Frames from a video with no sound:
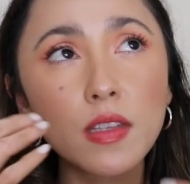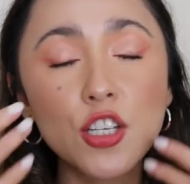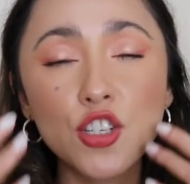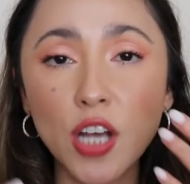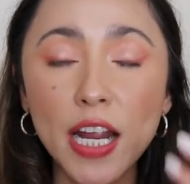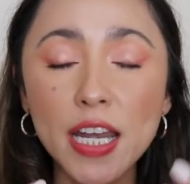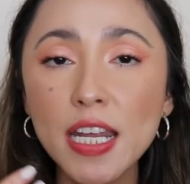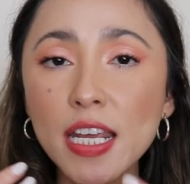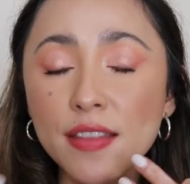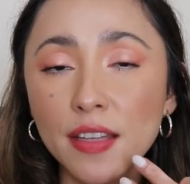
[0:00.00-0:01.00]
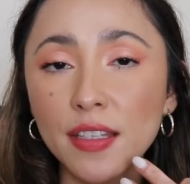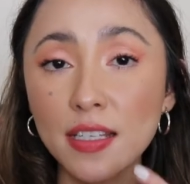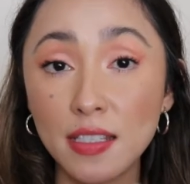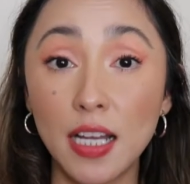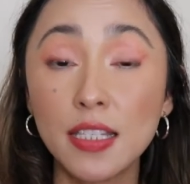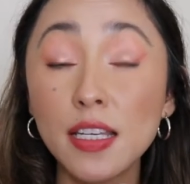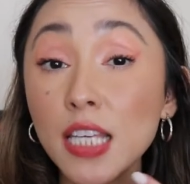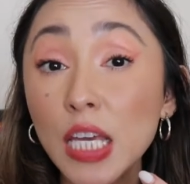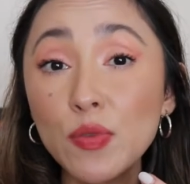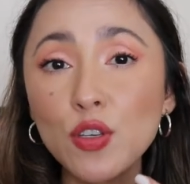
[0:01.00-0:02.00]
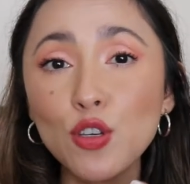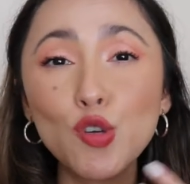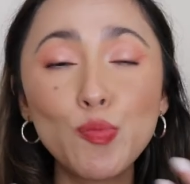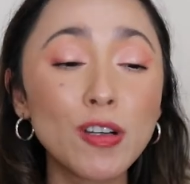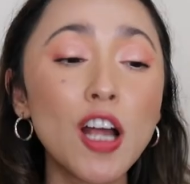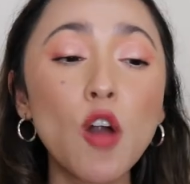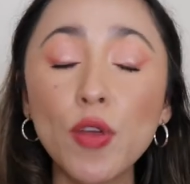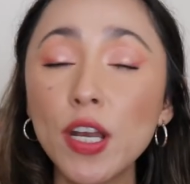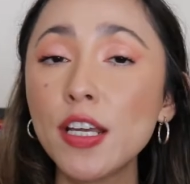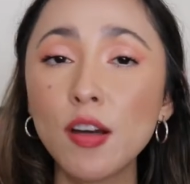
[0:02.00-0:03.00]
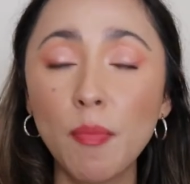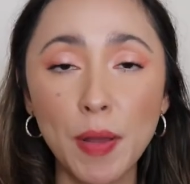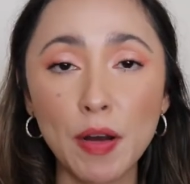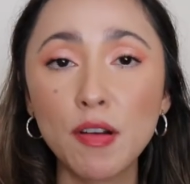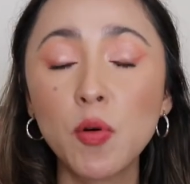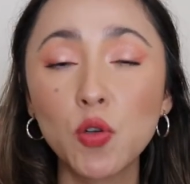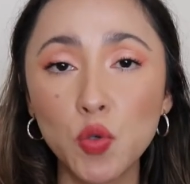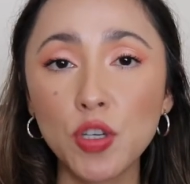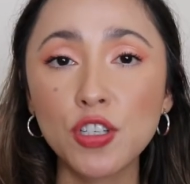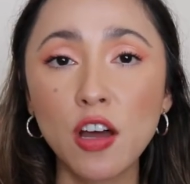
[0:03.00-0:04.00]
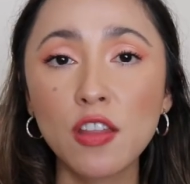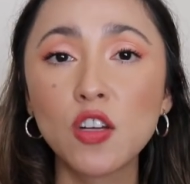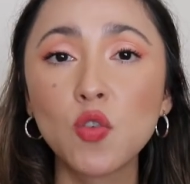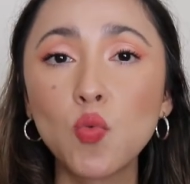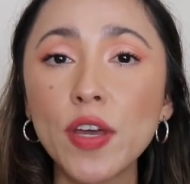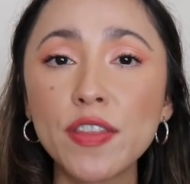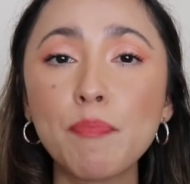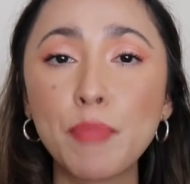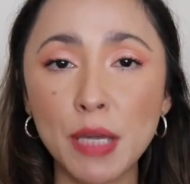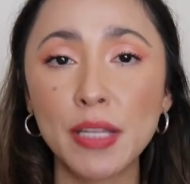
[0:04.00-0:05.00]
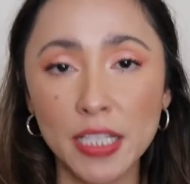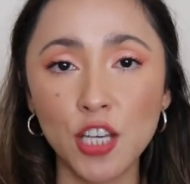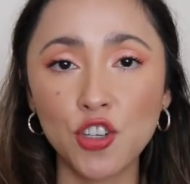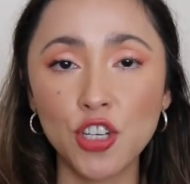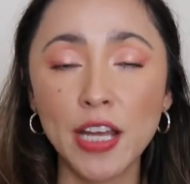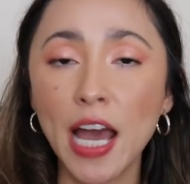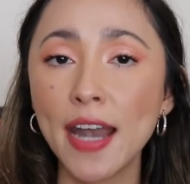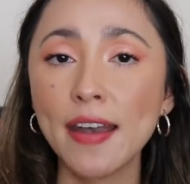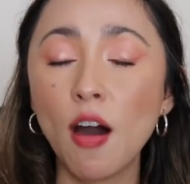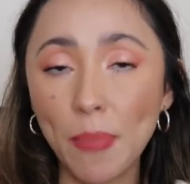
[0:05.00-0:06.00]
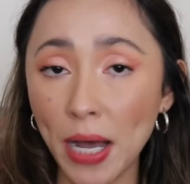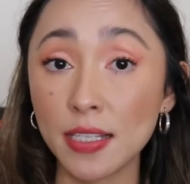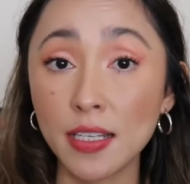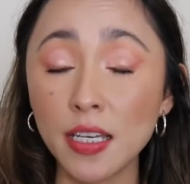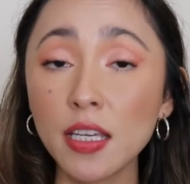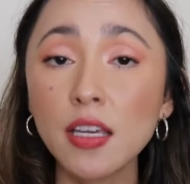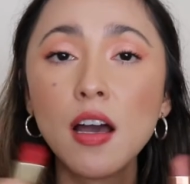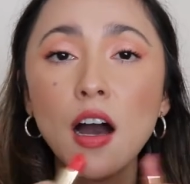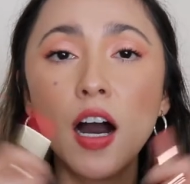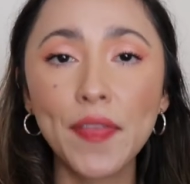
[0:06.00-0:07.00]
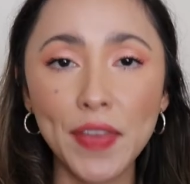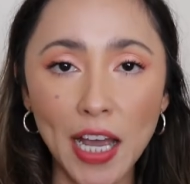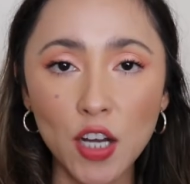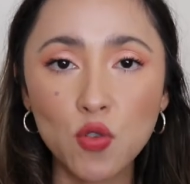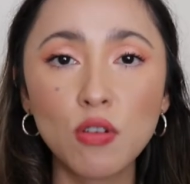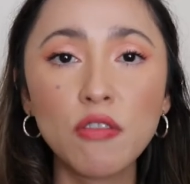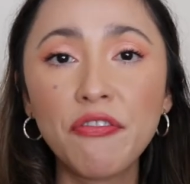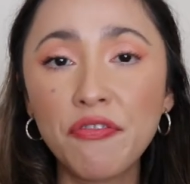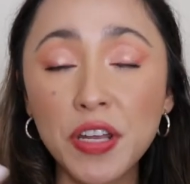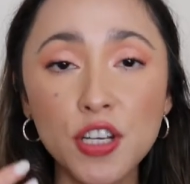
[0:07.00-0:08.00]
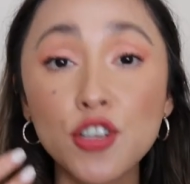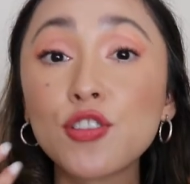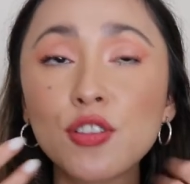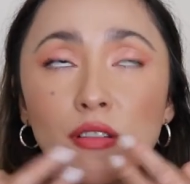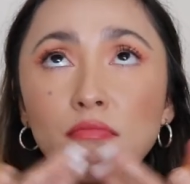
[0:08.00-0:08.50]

shiny that the satin gives you, but not really comparable to each other with pigmentation and opacity on the actual finished